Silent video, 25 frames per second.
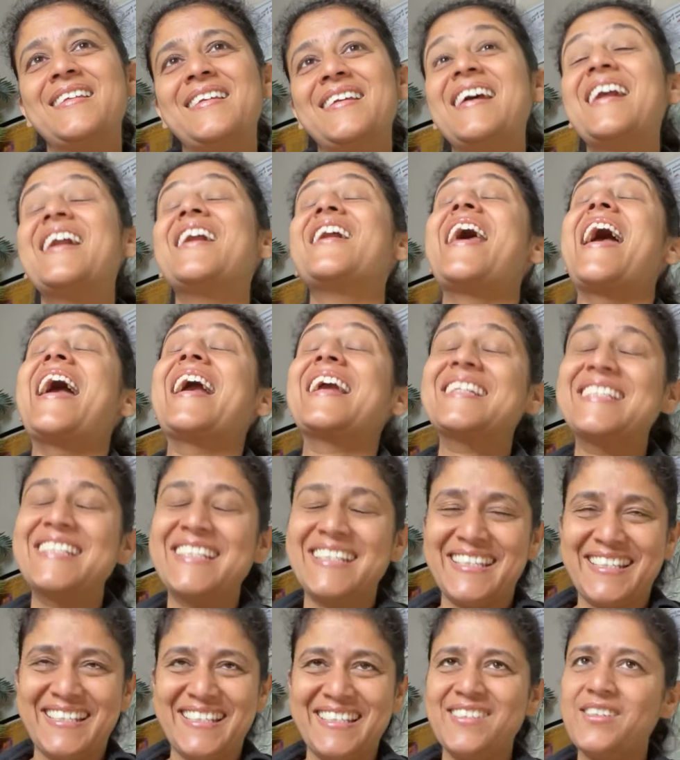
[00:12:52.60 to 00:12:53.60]

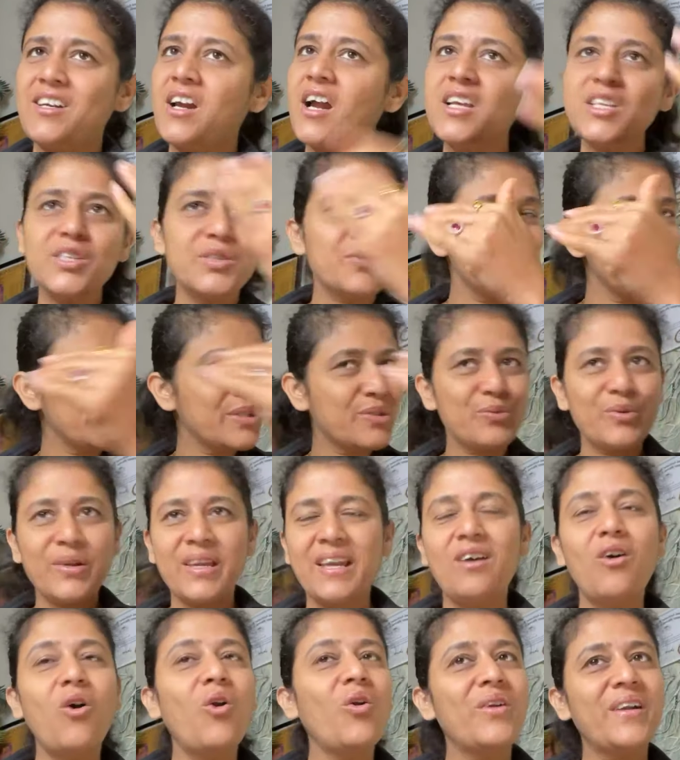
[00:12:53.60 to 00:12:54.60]
Rectus. Transverse we
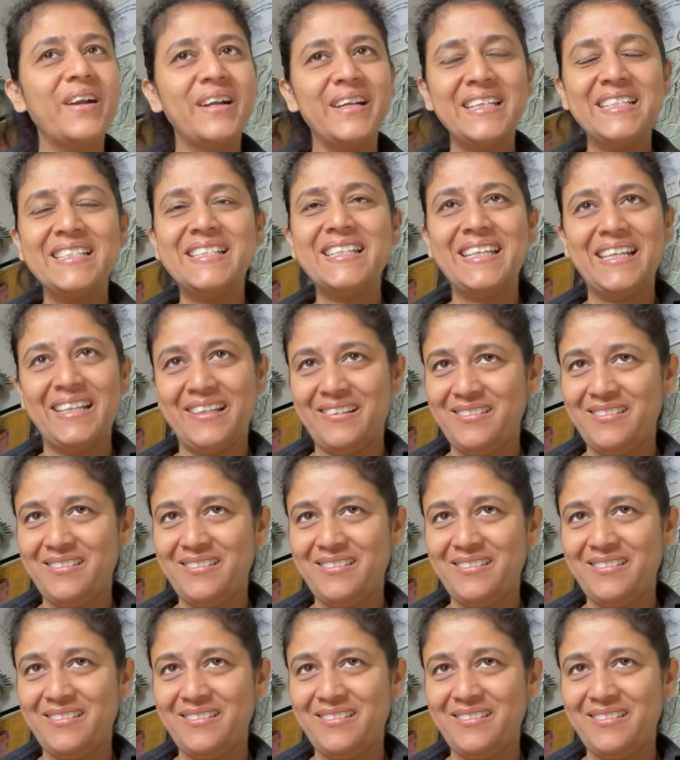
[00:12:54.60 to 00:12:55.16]
already did.